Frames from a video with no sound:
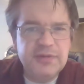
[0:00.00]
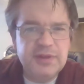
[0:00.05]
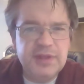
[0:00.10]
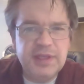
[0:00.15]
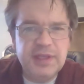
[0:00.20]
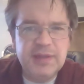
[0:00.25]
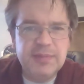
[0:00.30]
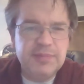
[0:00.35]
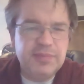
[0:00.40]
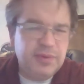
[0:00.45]

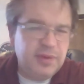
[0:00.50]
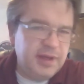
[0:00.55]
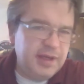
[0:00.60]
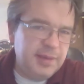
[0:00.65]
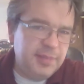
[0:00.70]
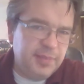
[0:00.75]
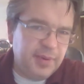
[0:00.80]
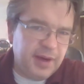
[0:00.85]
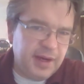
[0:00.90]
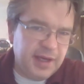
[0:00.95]
the
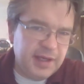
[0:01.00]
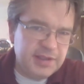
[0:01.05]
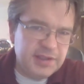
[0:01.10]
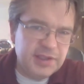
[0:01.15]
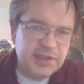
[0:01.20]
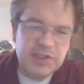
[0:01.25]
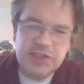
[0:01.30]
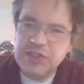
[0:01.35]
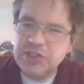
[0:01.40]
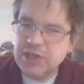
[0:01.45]
play pause
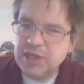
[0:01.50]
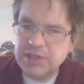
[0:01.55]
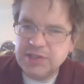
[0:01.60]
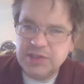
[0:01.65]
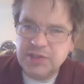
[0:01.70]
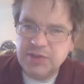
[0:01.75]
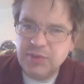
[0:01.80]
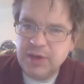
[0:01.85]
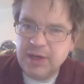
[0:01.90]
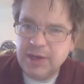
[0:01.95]
it
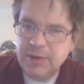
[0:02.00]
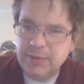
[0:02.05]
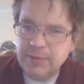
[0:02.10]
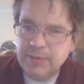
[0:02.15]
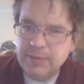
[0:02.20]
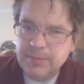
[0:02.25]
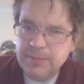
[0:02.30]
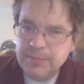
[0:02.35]
shuts you out.